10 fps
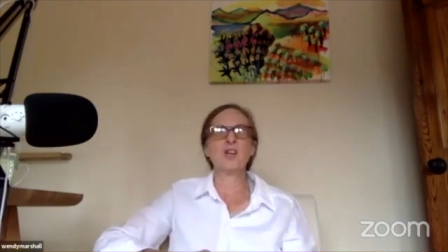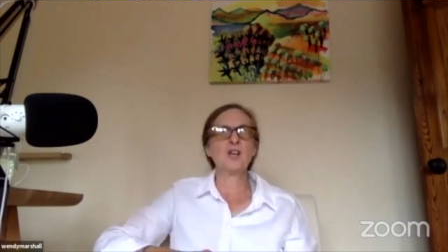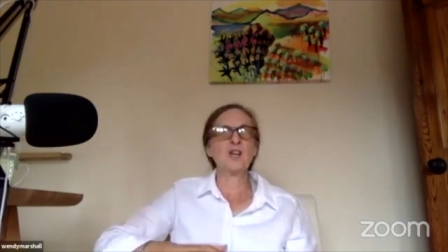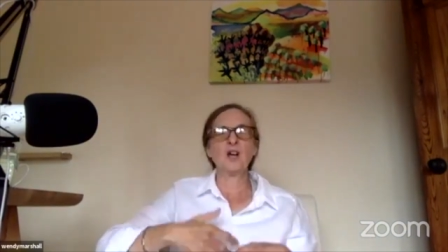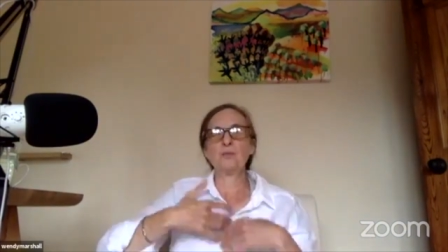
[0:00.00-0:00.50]

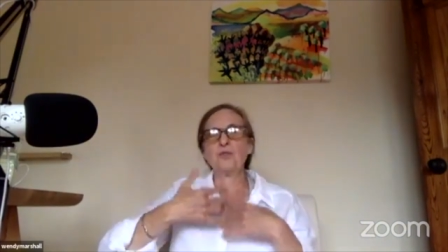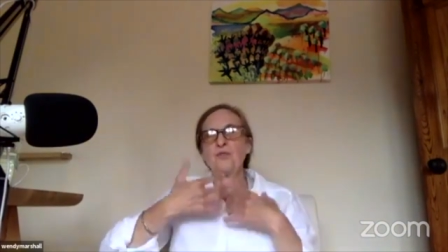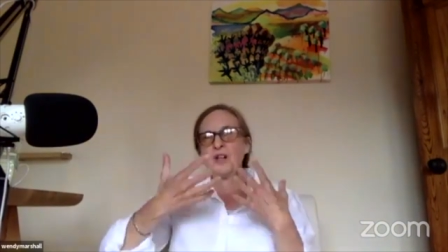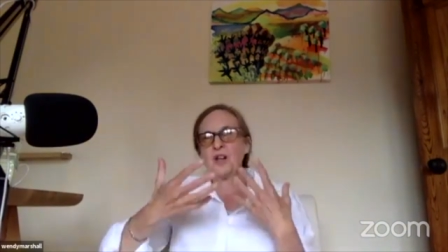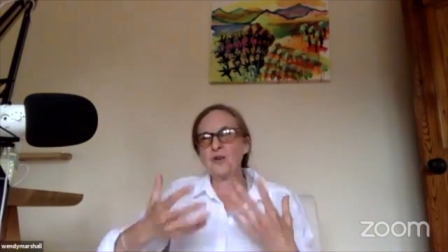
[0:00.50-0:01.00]
and we
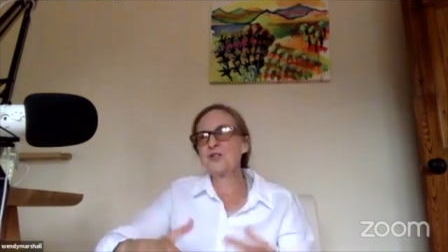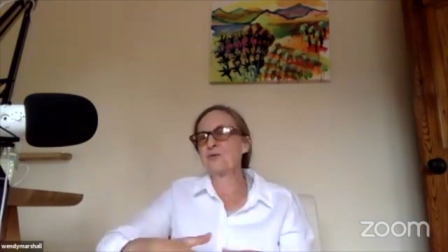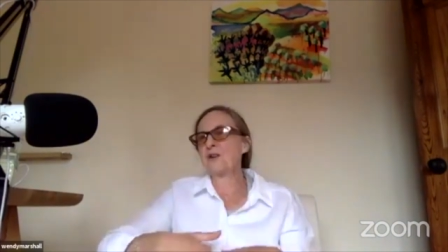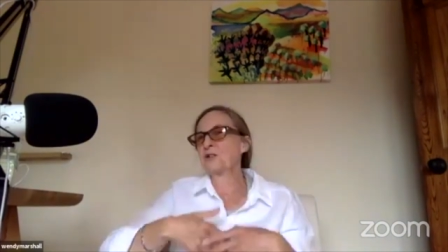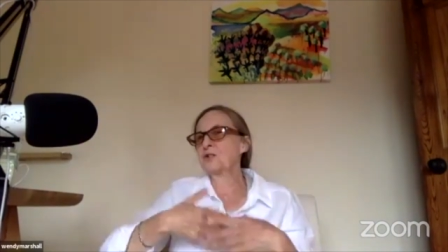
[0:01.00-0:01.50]
feel our
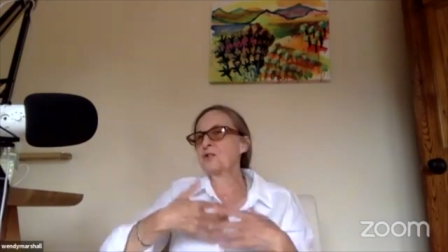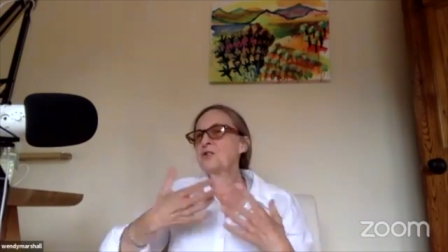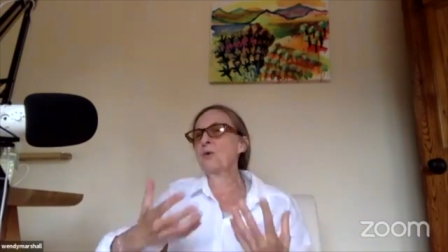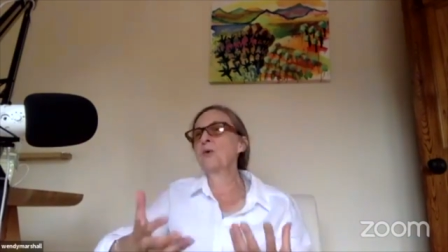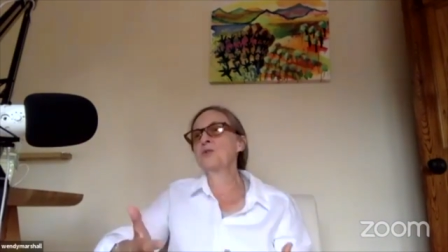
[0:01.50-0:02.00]
interactions
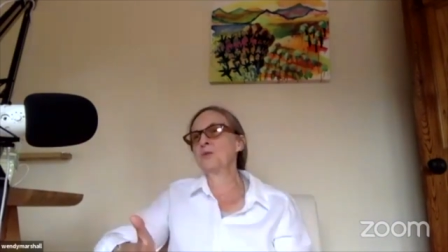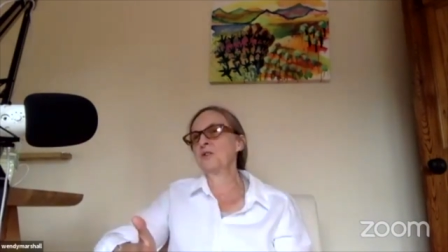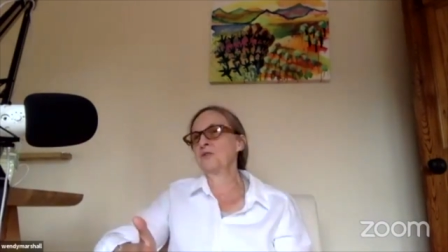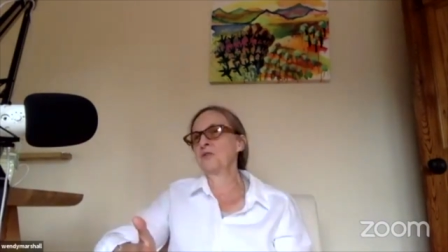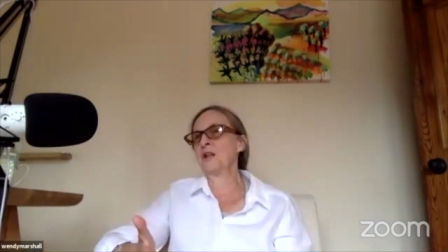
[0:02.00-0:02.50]
go on to a
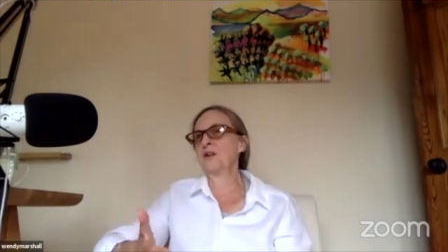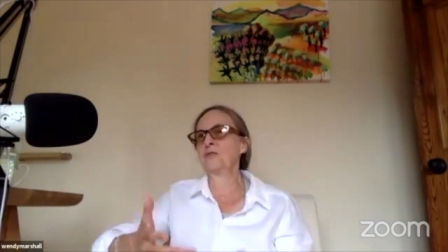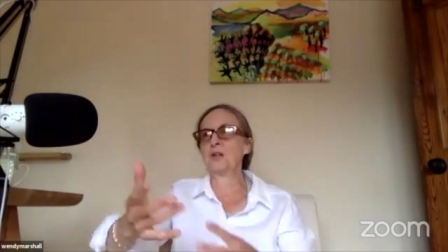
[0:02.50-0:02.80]
different level